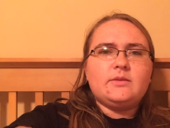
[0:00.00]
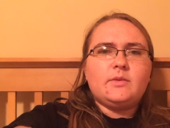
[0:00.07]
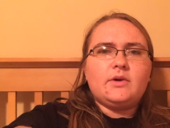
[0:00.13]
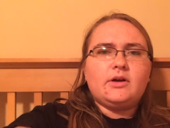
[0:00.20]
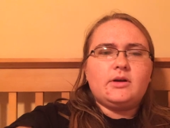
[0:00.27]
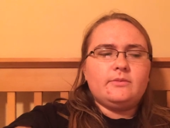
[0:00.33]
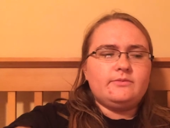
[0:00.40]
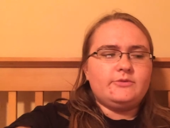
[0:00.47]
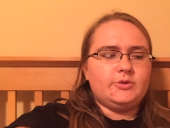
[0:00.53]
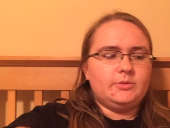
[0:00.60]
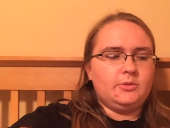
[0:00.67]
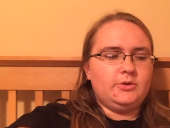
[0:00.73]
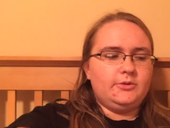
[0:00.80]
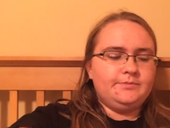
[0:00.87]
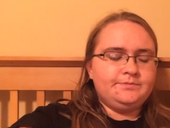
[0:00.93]
them
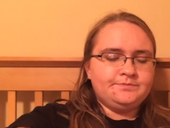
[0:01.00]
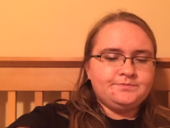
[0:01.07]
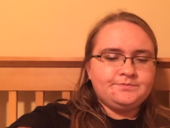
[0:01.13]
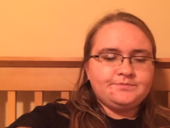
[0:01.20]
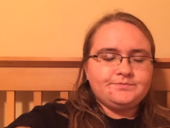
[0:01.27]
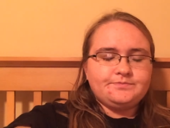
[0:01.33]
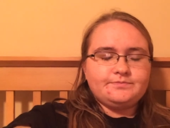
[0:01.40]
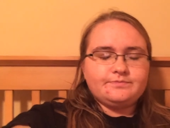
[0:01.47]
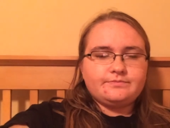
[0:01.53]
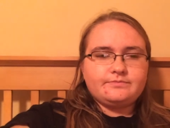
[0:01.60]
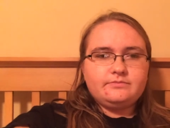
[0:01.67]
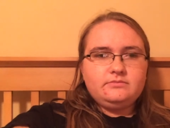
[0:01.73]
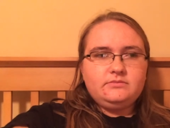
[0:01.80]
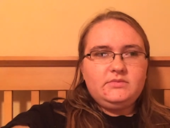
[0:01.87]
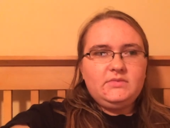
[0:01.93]
uncomfortable
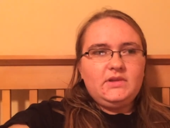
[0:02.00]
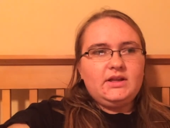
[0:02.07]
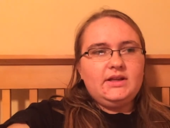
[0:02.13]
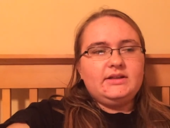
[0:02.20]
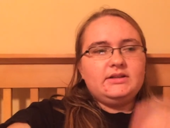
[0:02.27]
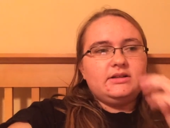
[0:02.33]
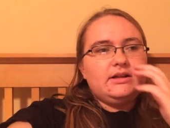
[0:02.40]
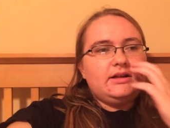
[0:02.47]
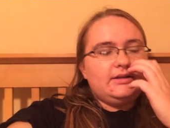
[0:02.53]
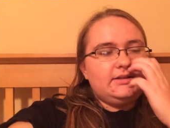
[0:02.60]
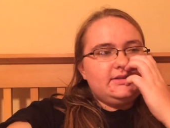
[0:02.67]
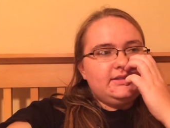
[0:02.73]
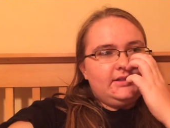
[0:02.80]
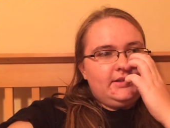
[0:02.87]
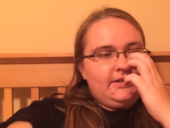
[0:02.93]
and
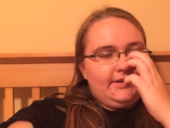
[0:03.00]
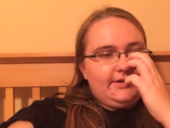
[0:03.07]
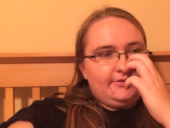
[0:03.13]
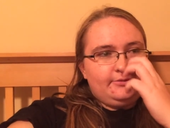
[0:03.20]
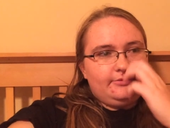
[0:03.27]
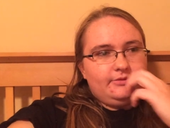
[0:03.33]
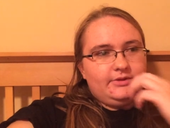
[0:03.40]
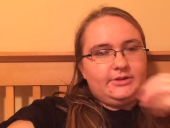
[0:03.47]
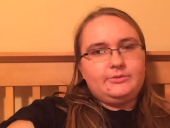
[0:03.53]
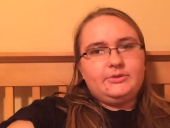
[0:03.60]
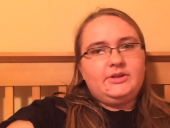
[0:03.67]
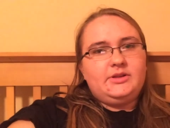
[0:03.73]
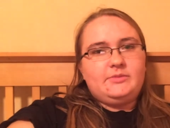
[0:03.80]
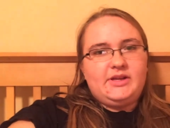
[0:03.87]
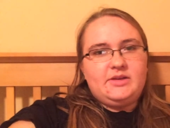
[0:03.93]
honestly that that
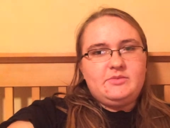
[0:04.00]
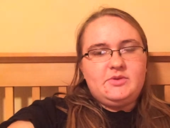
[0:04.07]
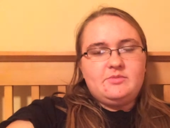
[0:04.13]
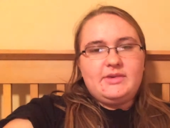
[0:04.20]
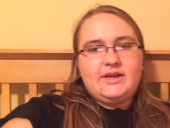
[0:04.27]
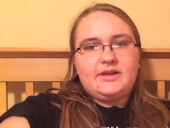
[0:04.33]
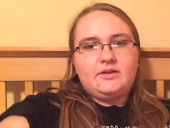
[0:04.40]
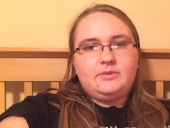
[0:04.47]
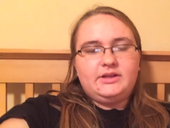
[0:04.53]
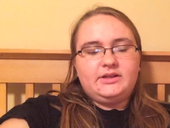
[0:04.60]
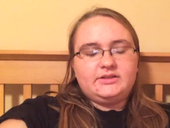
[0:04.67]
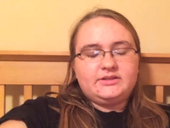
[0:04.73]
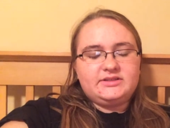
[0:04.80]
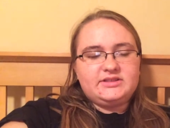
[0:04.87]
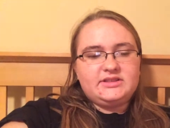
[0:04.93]
really made me mad
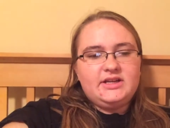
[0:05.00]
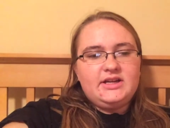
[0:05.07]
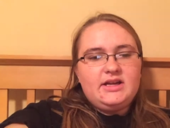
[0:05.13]
because